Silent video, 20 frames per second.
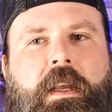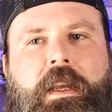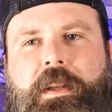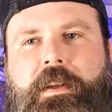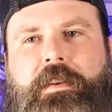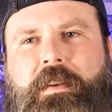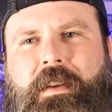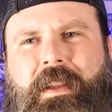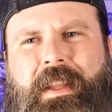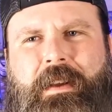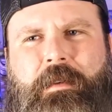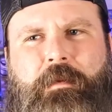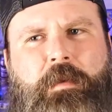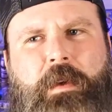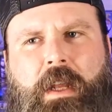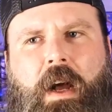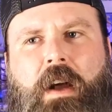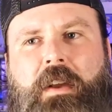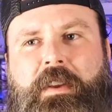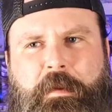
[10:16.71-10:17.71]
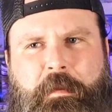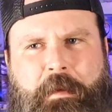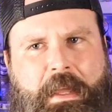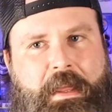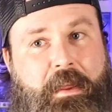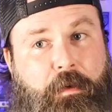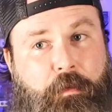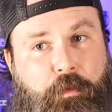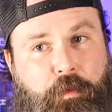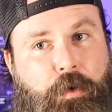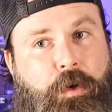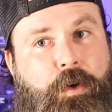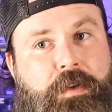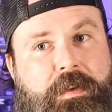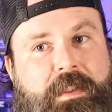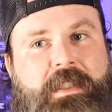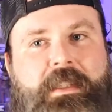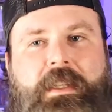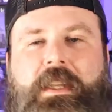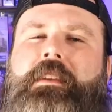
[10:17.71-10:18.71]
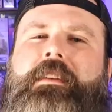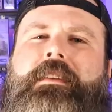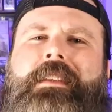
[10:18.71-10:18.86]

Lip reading: And you're like, what, oh, you mean the roots? And they're